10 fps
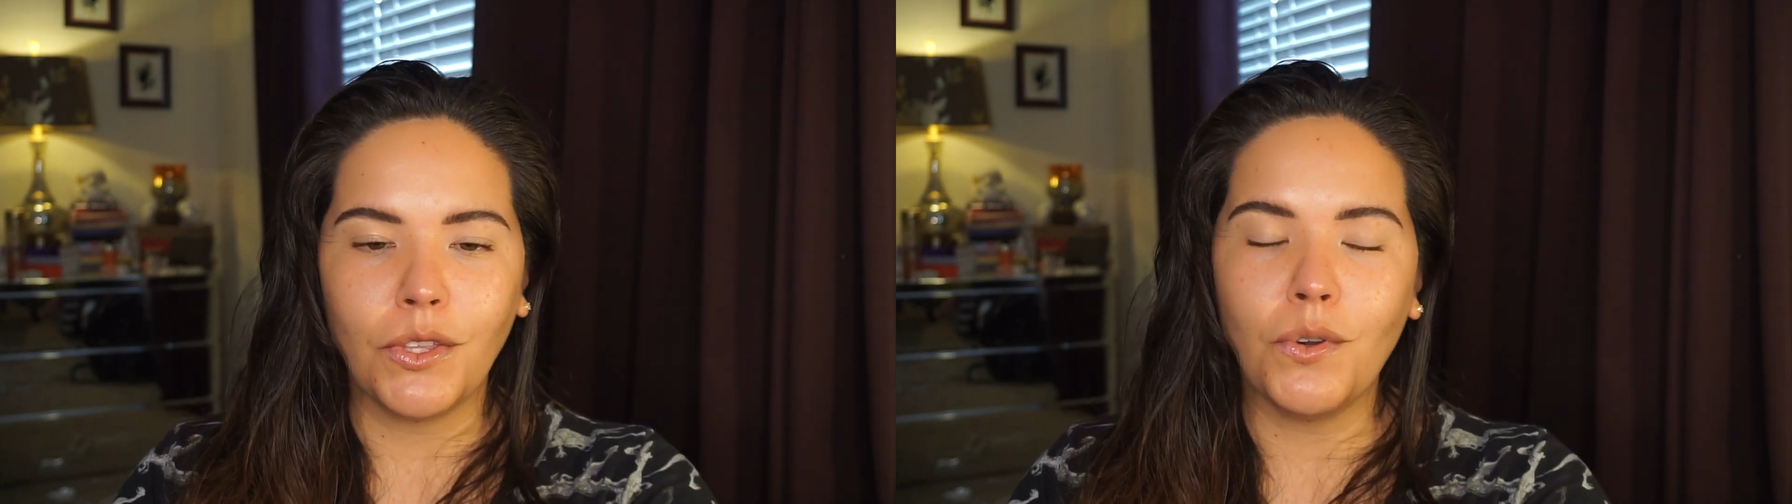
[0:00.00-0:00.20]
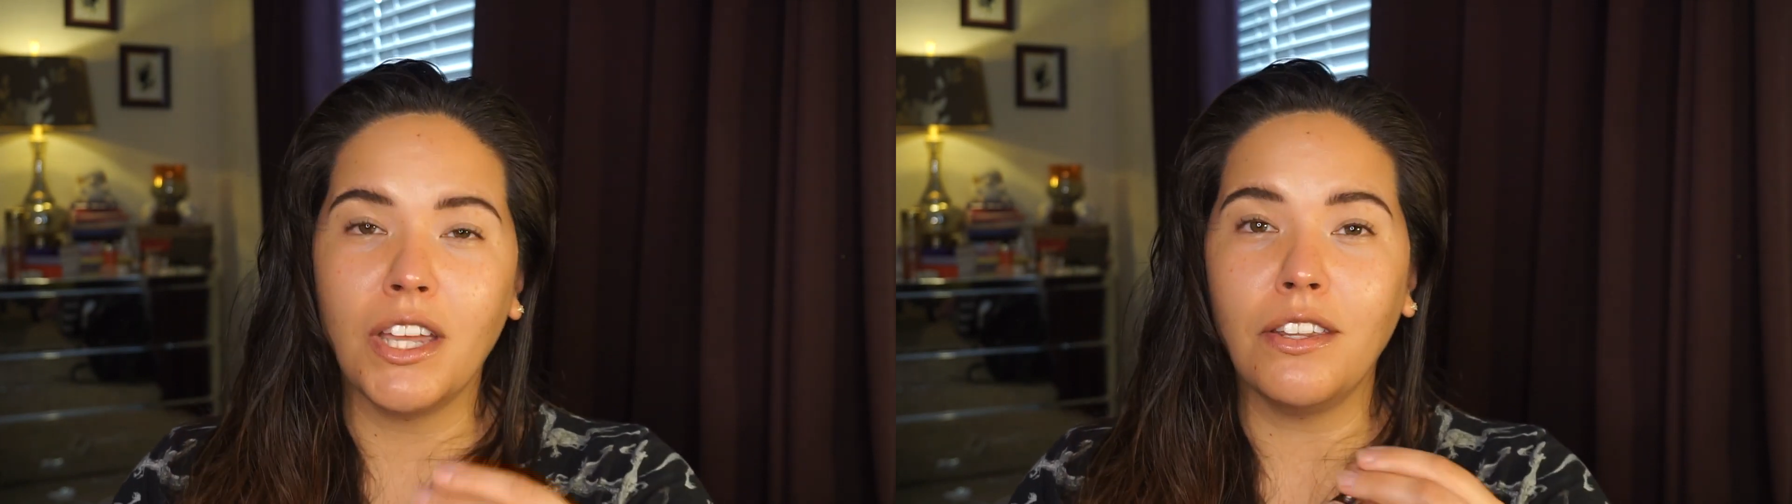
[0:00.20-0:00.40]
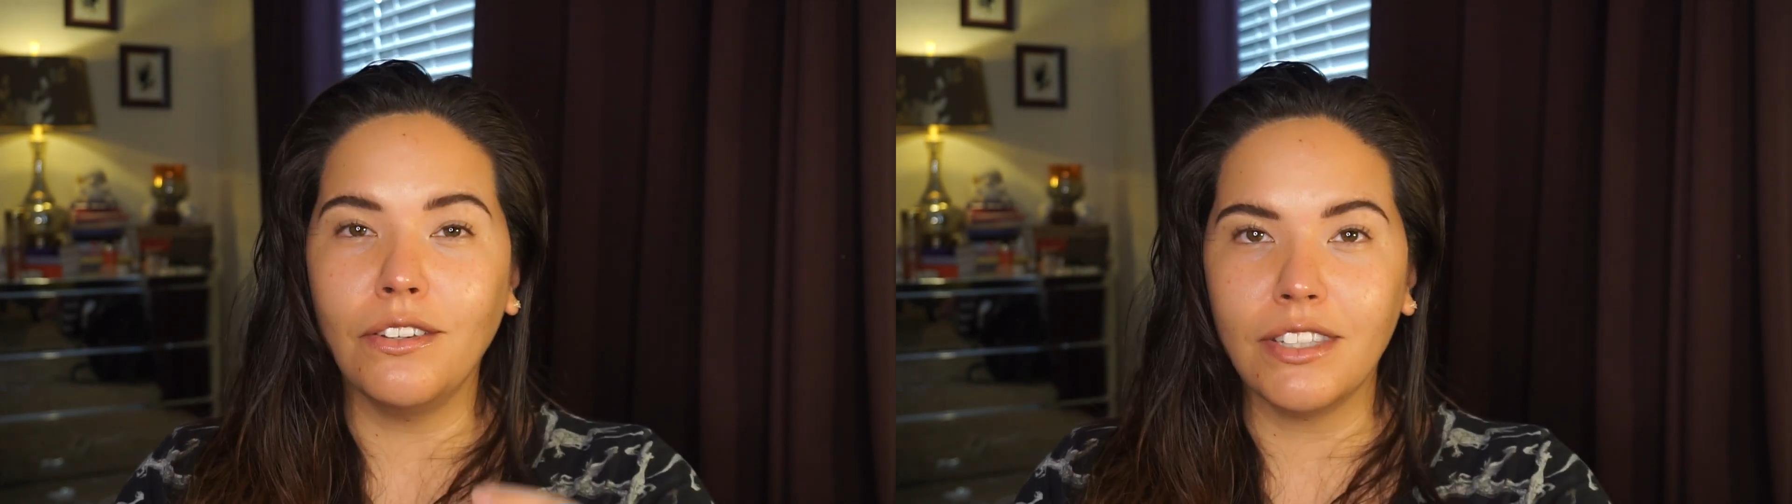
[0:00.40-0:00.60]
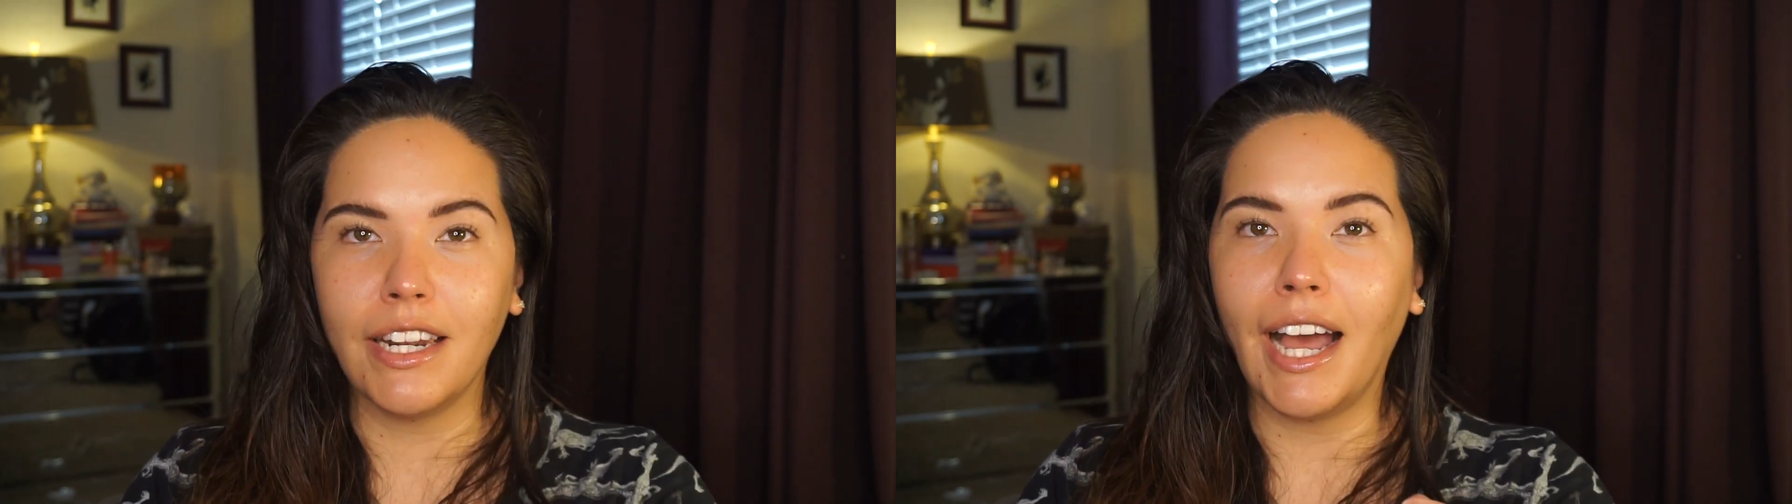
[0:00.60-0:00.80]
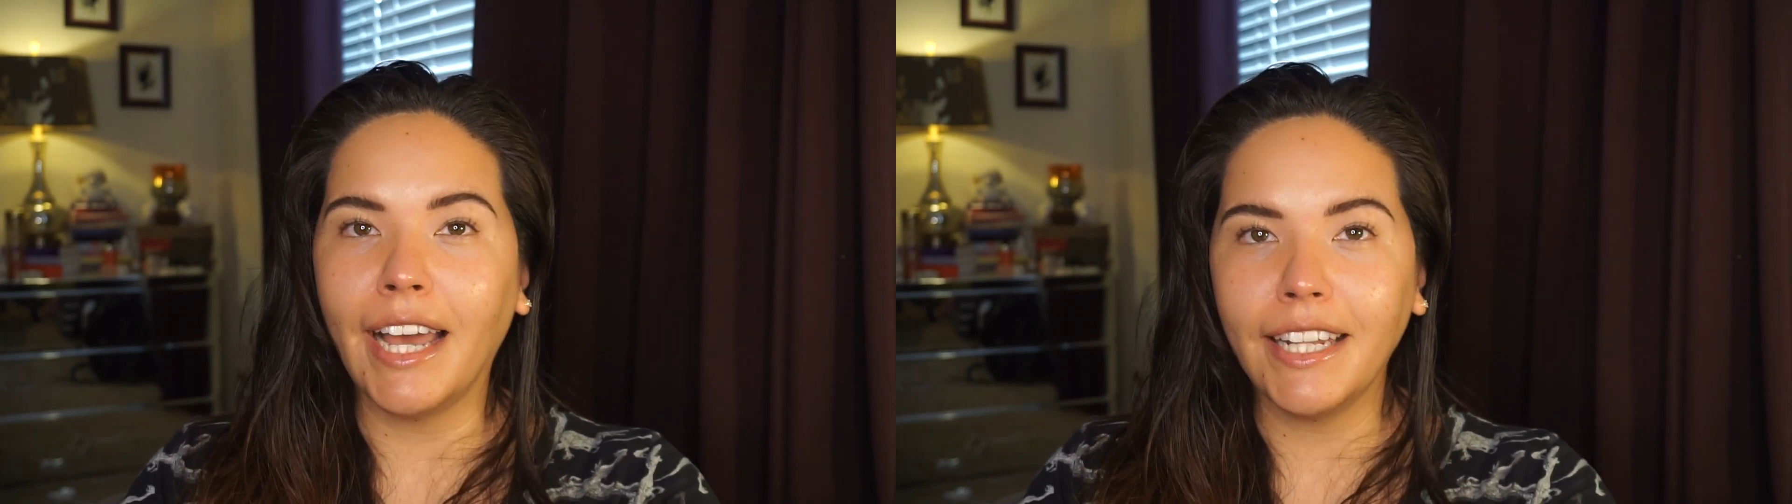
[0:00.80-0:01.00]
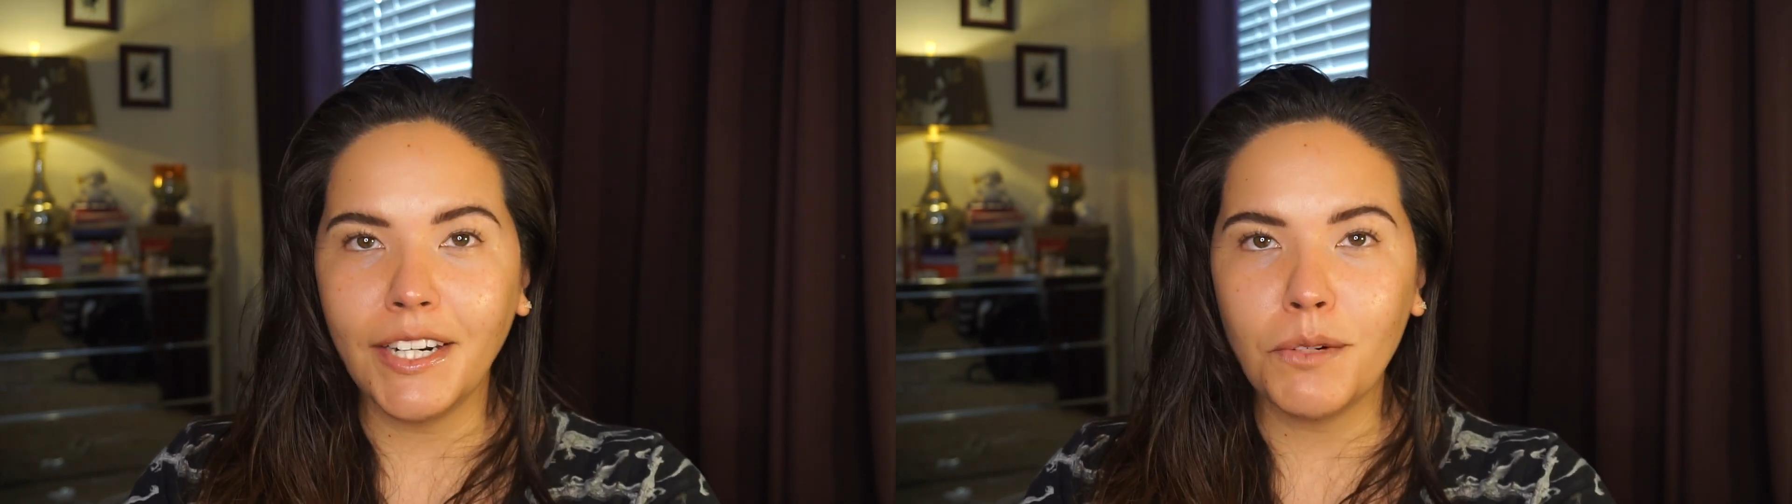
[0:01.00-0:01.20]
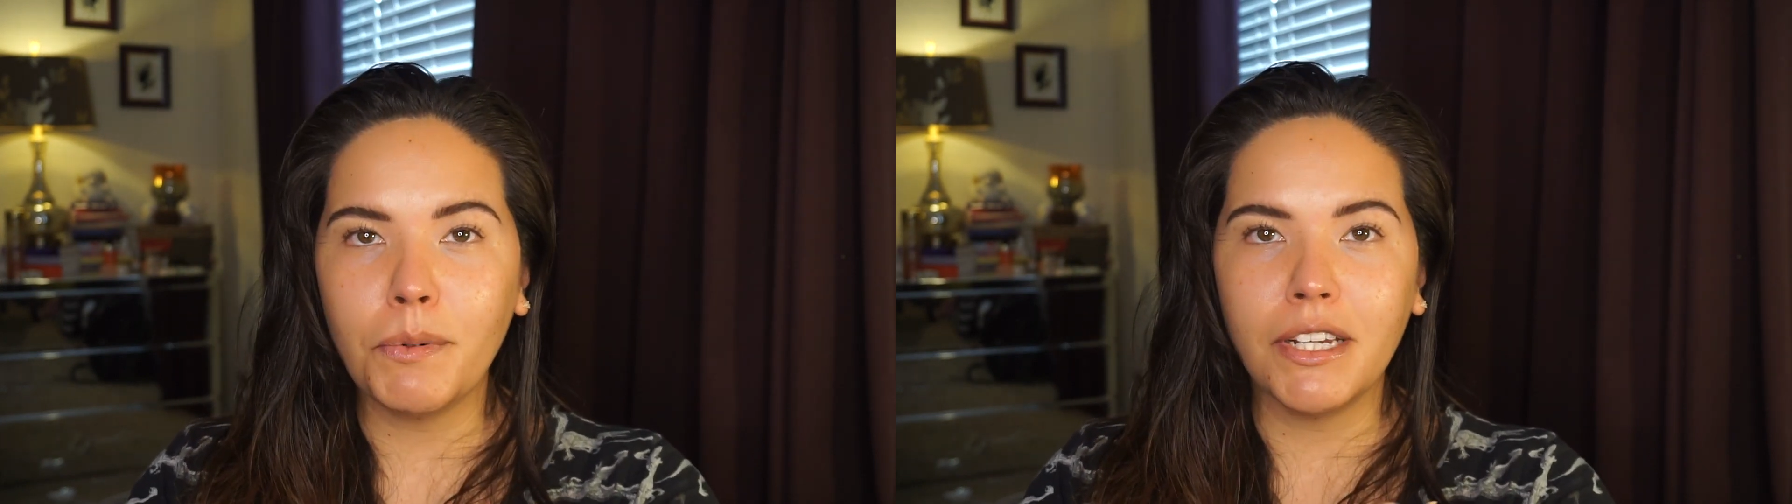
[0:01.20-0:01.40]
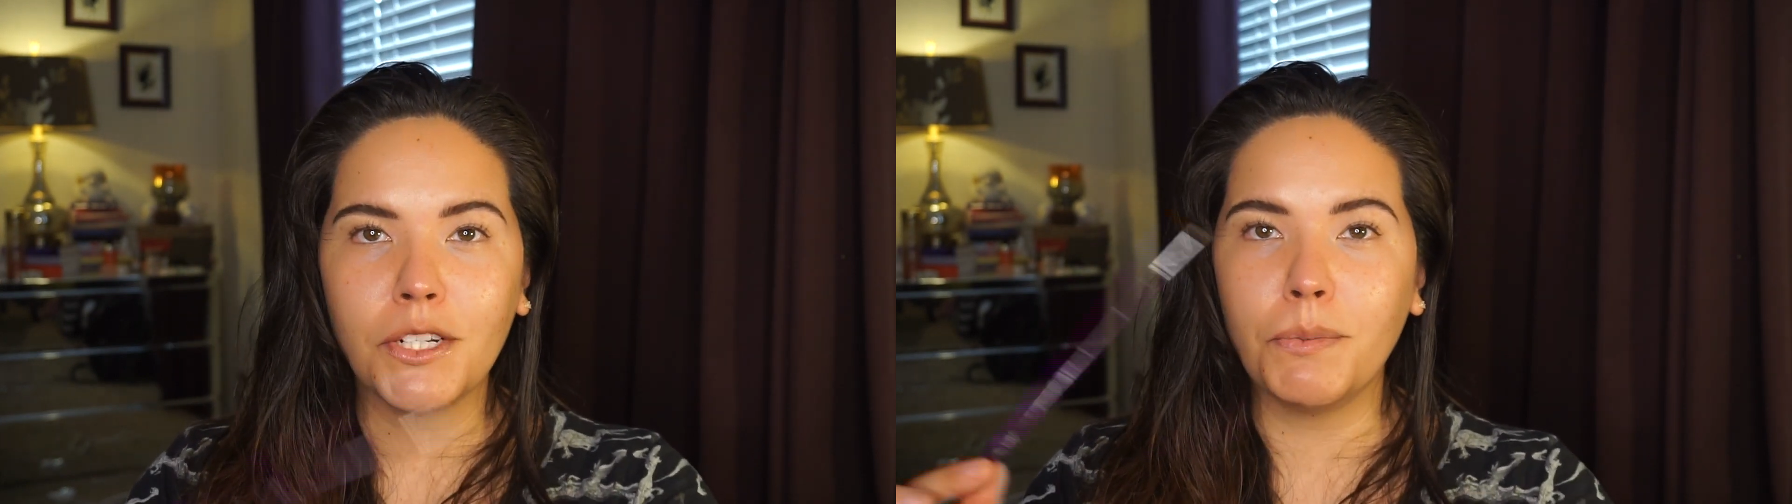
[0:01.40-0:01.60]
You can use an eyeliner
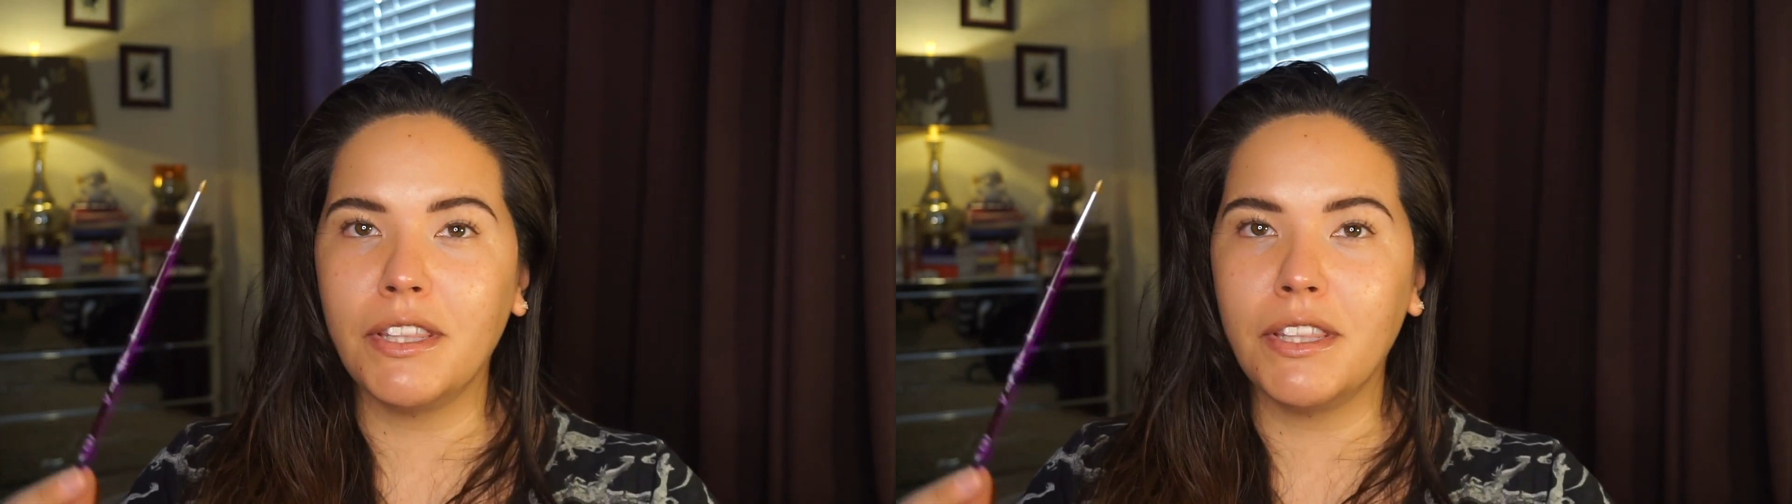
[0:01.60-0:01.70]
brush,